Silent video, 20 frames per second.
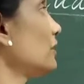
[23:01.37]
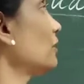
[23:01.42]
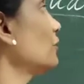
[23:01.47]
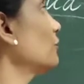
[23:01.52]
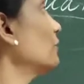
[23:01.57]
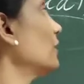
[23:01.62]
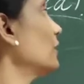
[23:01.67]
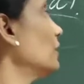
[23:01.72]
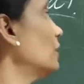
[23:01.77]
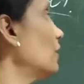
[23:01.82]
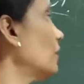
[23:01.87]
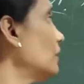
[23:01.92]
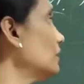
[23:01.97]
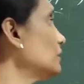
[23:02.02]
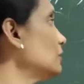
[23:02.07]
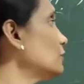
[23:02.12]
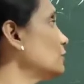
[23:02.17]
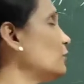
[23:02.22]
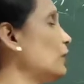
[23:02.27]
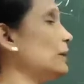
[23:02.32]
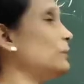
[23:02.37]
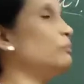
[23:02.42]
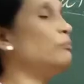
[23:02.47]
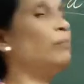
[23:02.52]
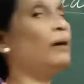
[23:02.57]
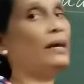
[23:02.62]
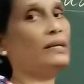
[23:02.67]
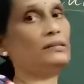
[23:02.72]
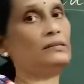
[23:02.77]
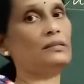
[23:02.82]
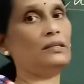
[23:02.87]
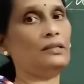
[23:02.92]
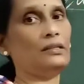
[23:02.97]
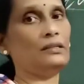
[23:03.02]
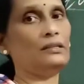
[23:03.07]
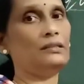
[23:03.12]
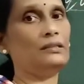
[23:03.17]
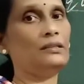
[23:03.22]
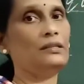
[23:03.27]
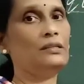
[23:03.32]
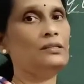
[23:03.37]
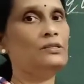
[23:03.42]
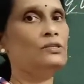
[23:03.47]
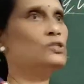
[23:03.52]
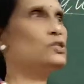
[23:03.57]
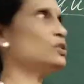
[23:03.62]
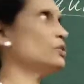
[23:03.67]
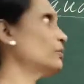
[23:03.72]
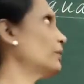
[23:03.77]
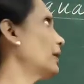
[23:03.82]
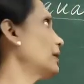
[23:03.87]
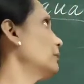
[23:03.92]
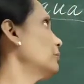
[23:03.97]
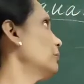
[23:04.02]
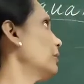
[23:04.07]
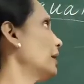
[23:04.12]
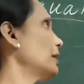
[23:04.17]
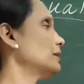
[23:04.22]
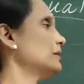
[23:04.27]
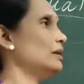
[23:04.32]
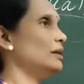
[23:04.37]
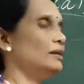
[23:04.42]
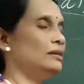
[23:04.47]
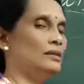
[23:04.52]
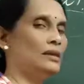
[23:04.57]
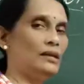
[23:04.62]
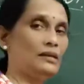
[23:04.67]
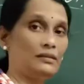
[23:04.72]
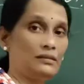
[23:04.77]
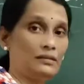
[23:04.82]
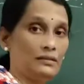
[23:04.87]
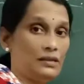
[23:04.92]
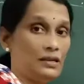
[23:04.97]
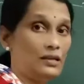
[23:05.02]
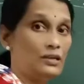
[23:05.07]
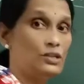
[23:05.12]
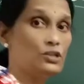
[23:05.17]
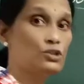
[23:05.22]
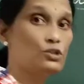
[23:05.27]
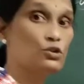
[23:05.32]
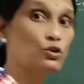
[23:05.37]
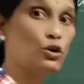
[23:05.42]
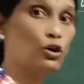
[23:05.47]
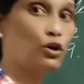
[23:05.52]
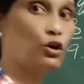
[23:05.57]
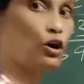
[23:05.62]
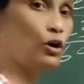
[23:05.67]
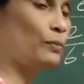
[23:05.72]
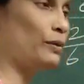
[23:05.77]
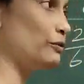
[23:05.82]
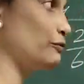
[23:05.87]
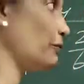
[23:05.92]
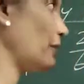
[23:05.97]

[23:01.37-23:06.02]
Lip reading: got 1 by 3. So 1 by 3, then there is no common factor.